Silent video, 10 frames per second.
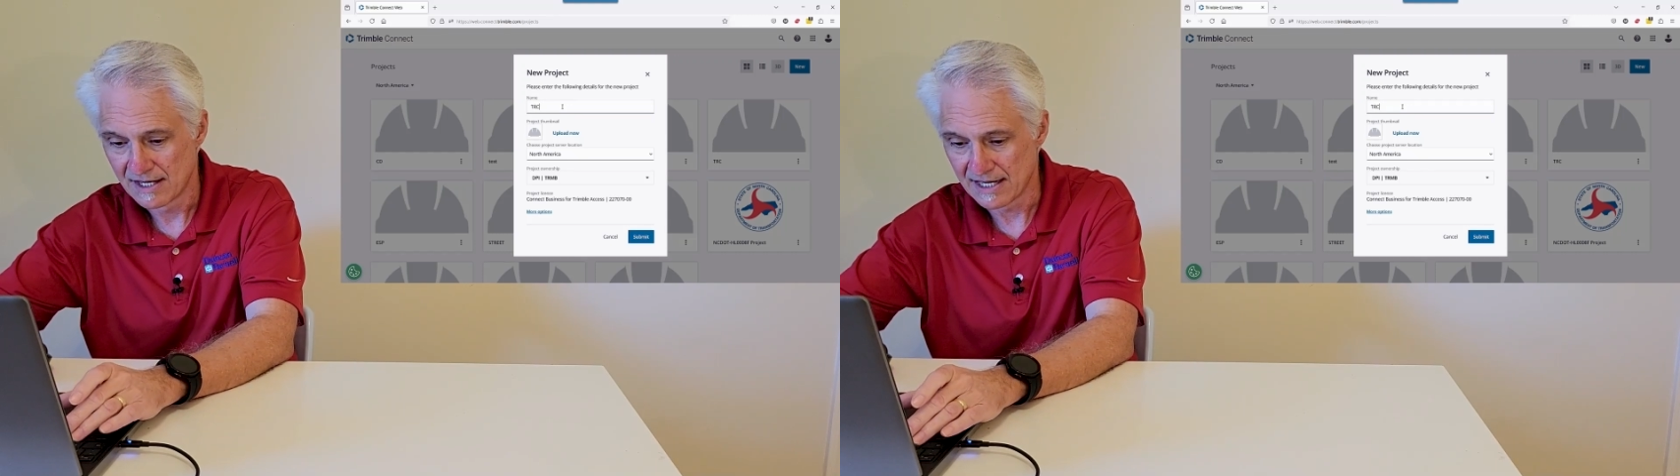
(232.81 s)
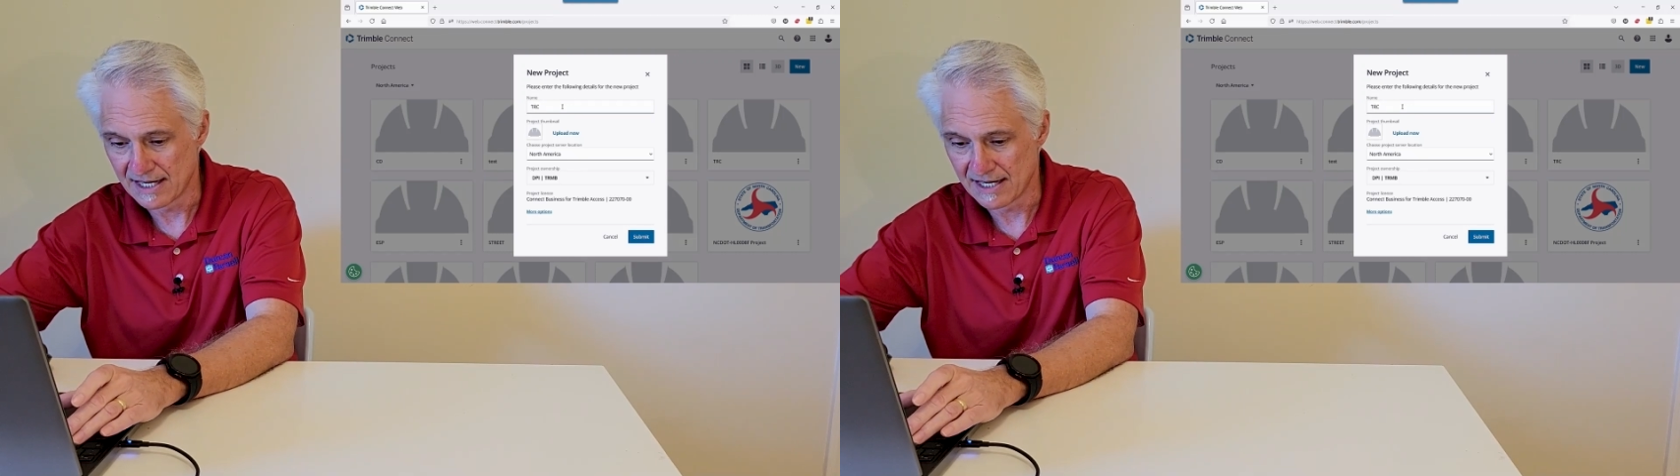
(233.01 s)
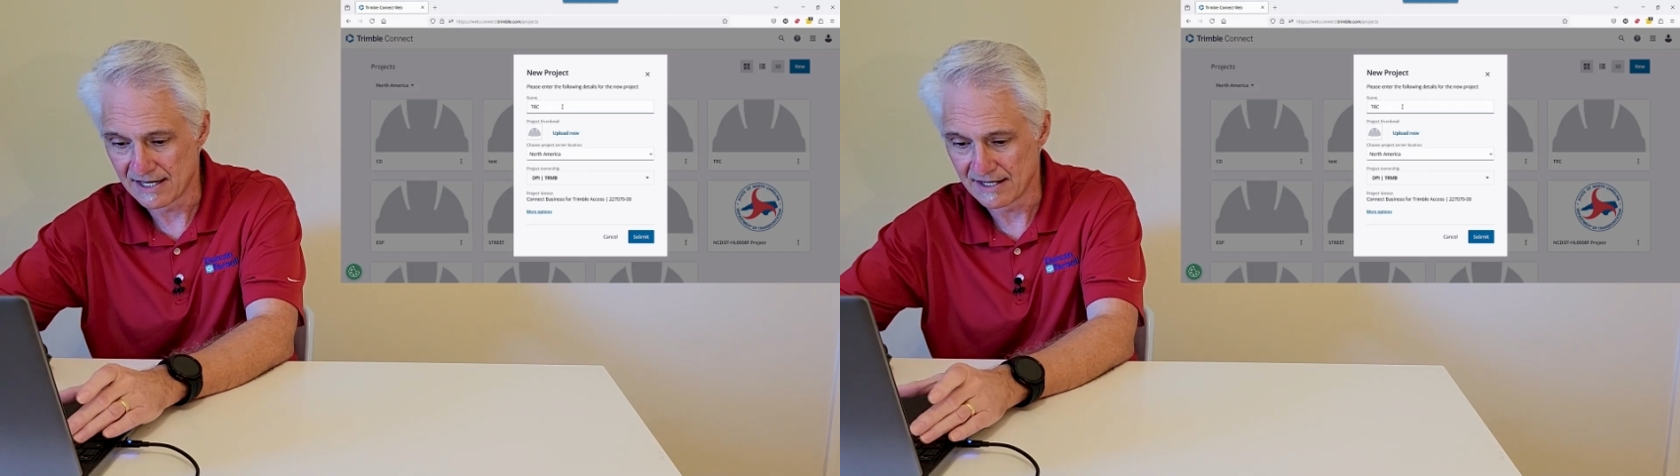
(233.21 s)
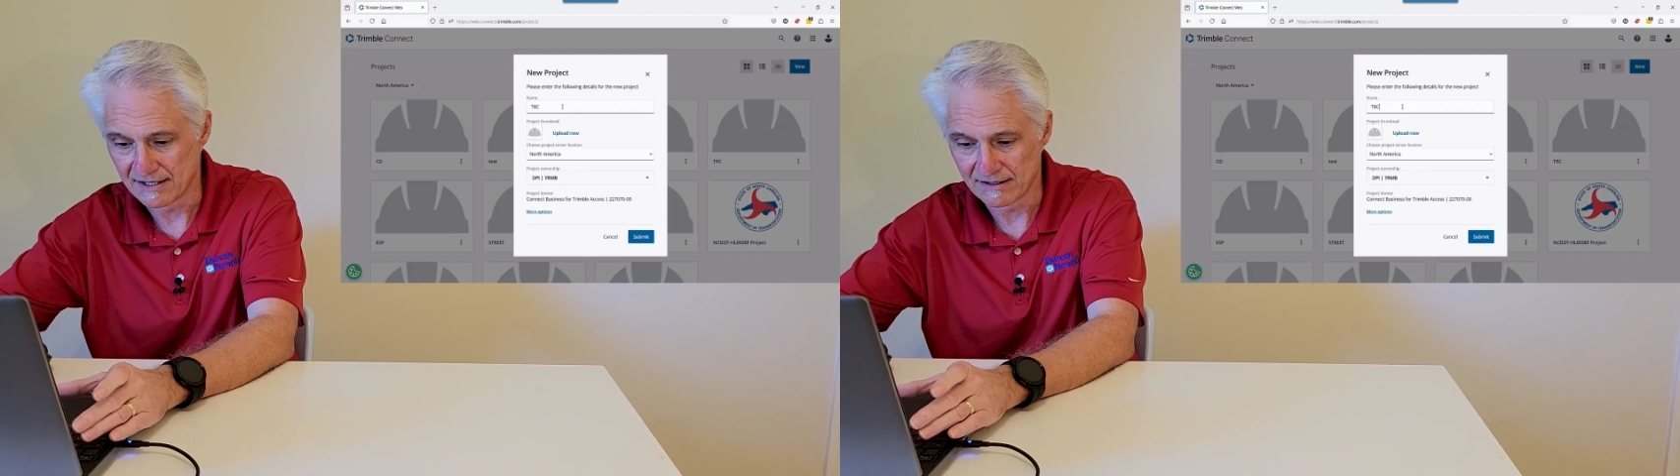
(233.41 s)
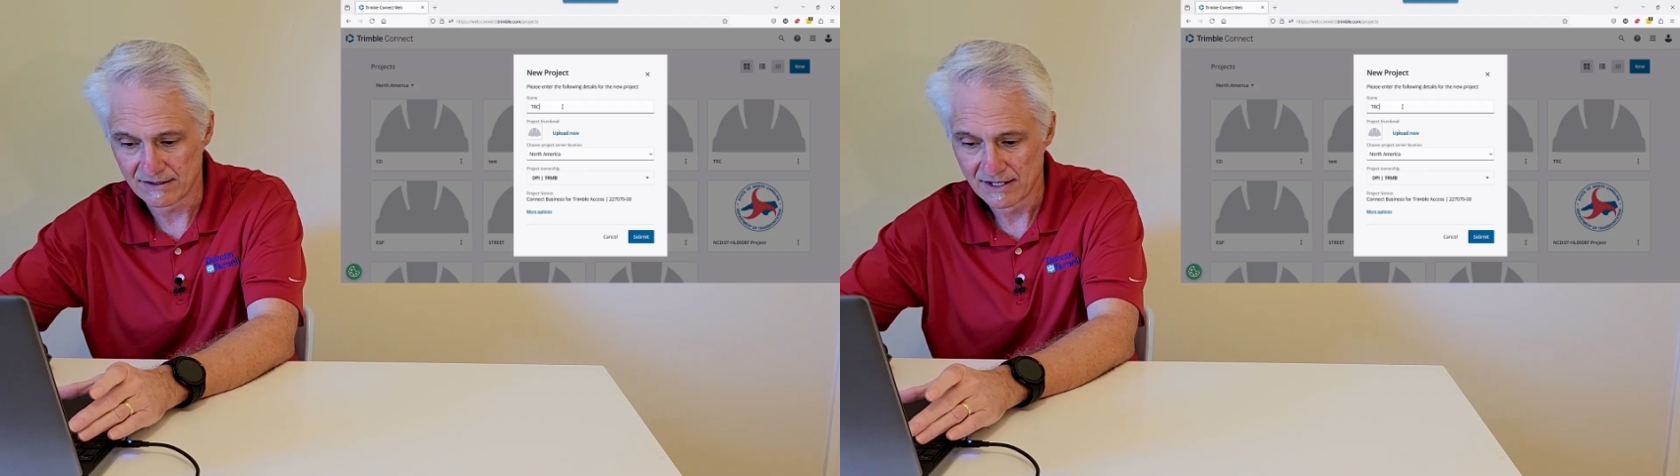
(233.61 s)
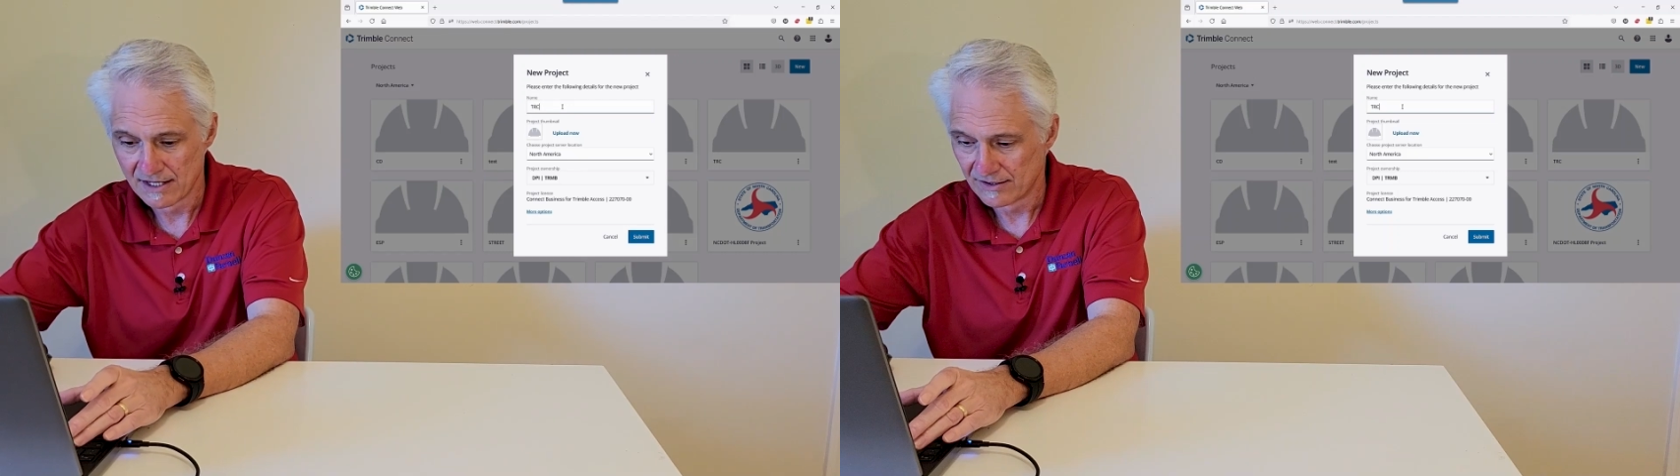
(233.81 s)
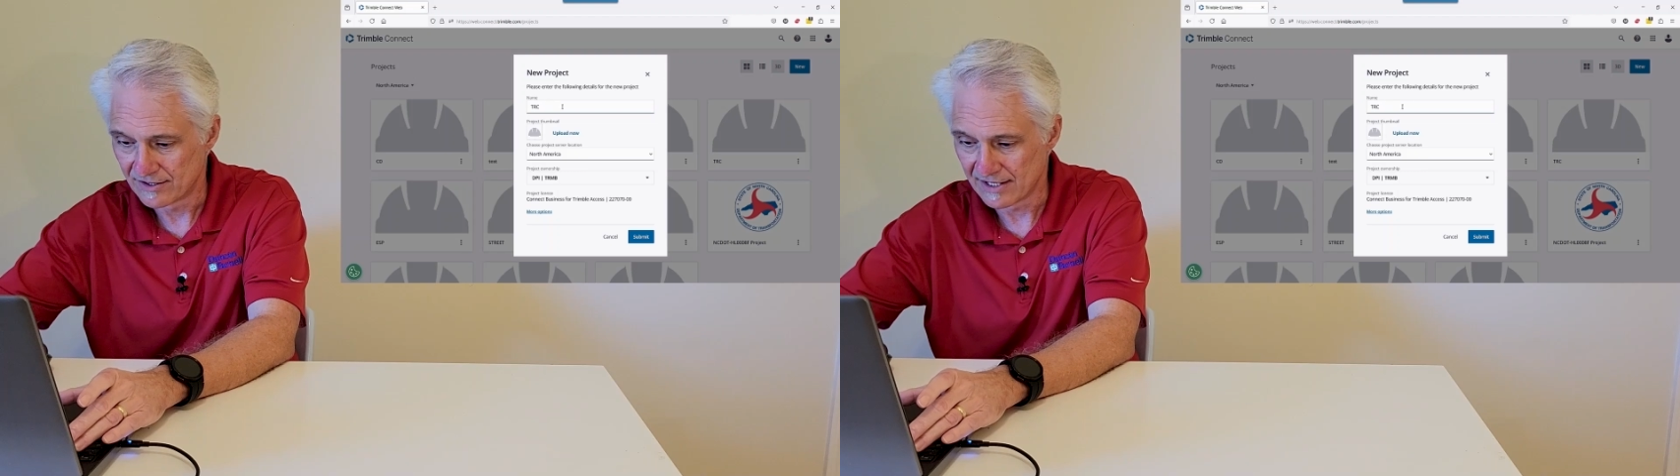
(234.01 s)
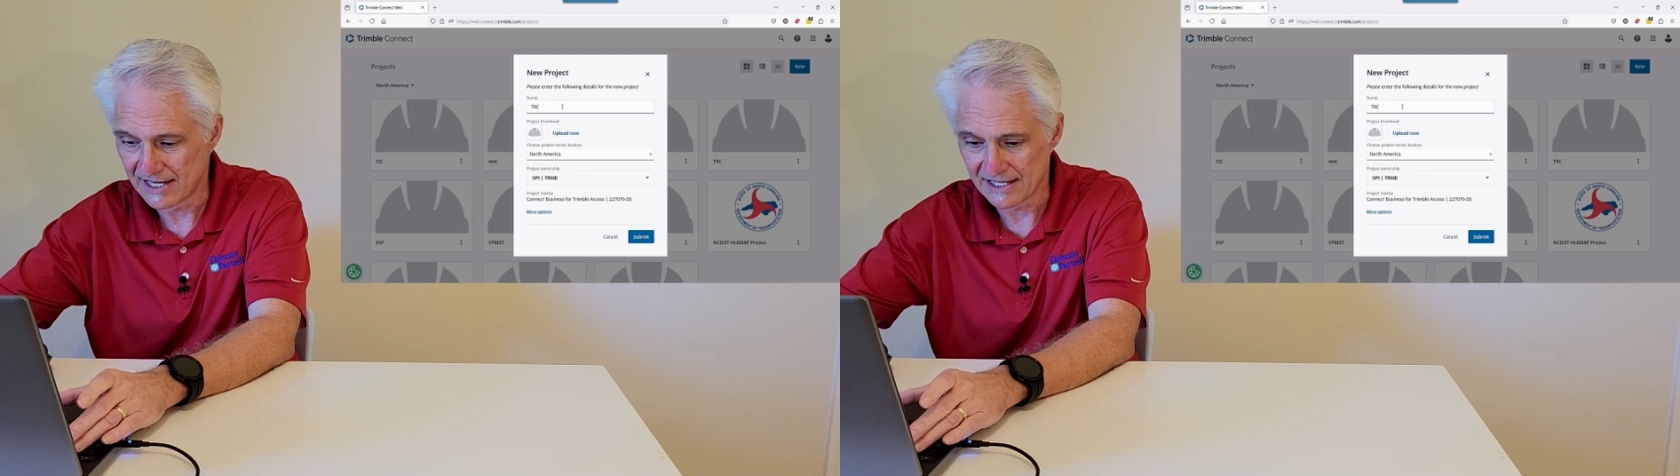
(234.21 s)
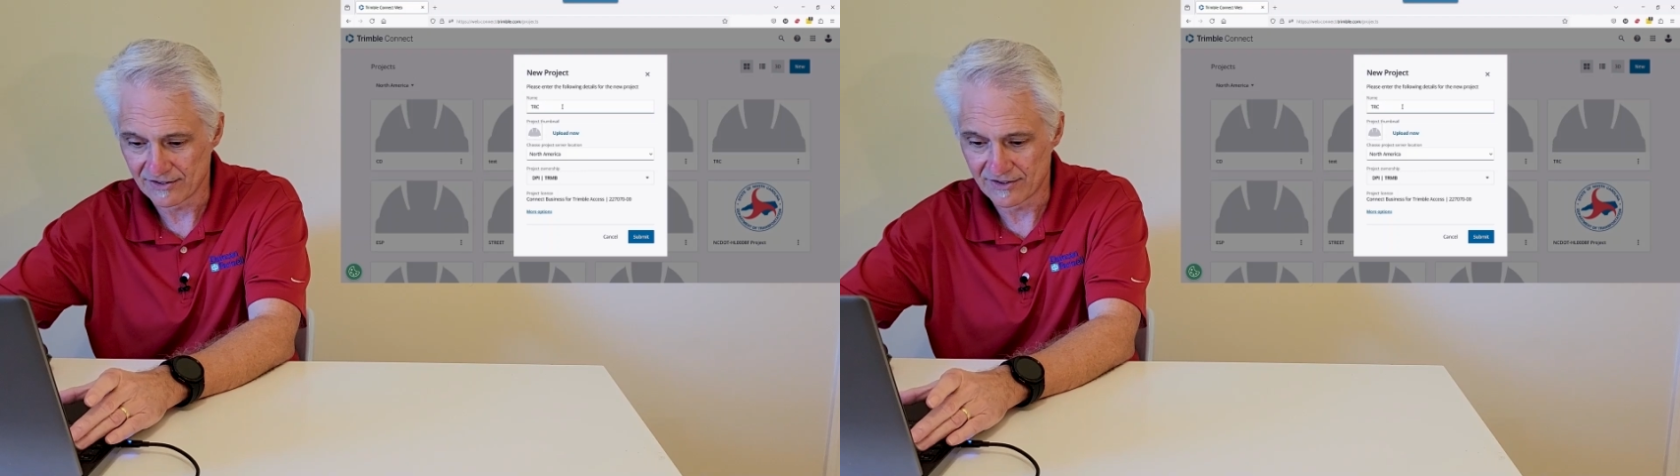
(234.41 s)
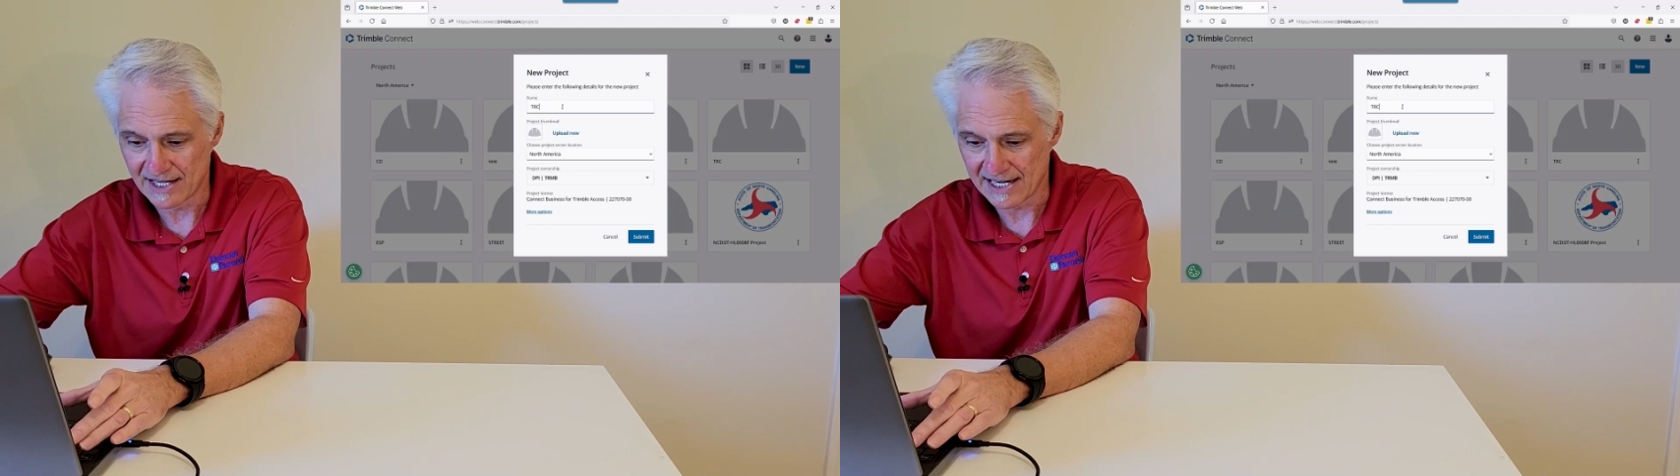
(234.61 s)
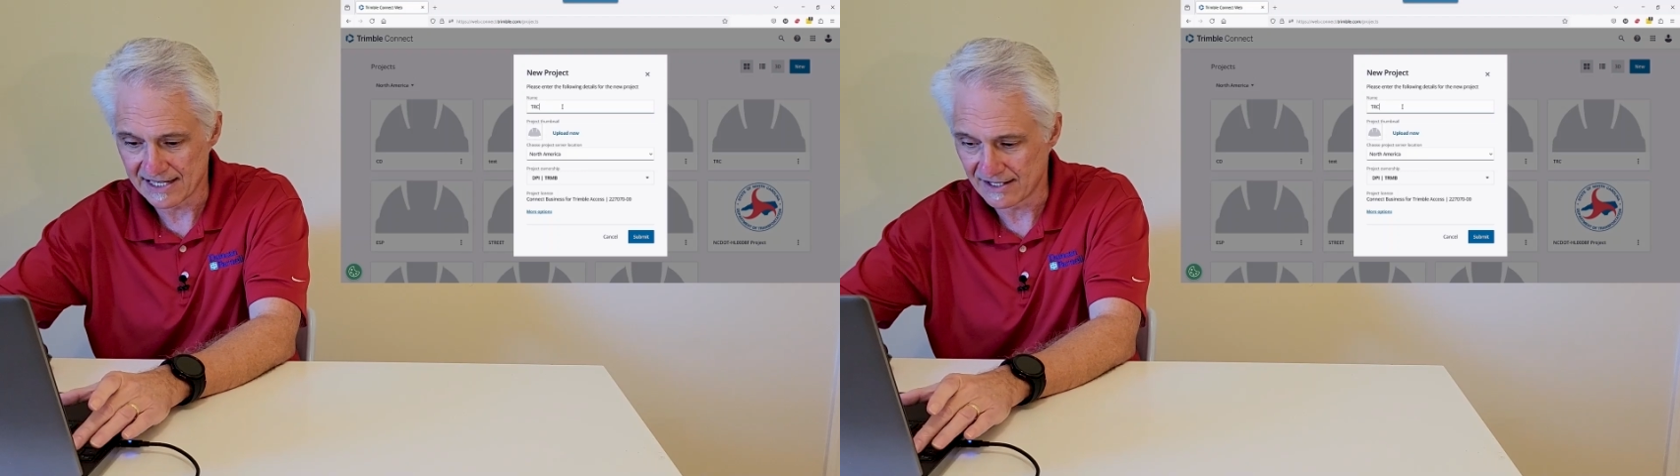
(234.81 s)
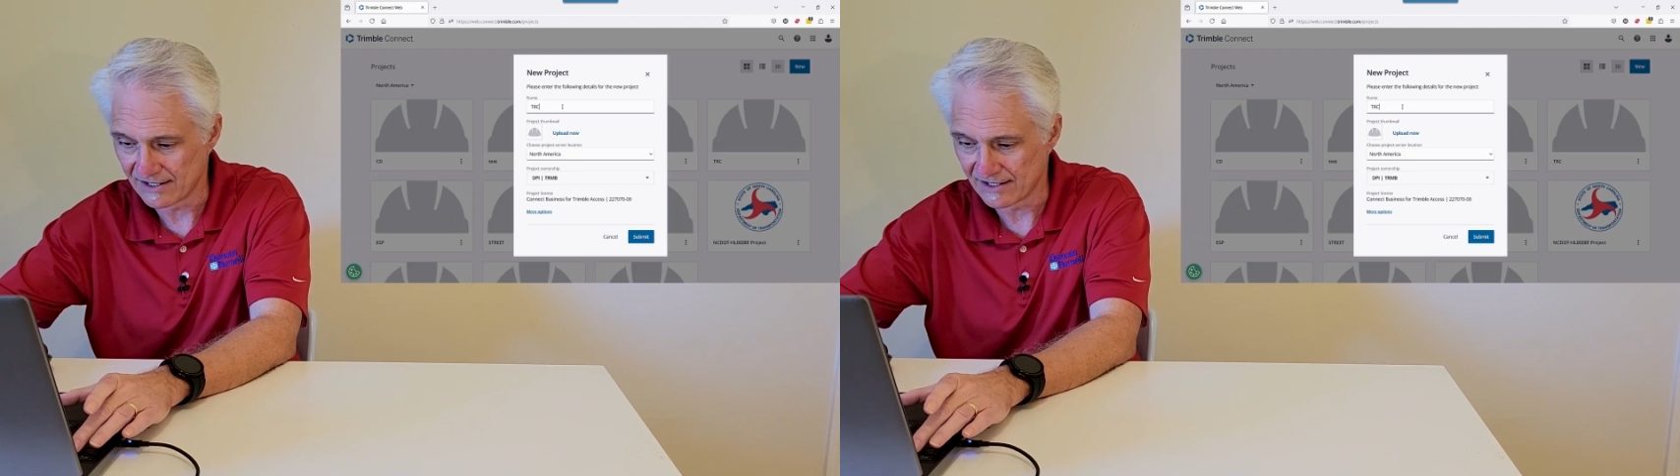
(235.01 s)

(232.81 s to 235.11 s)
and today's date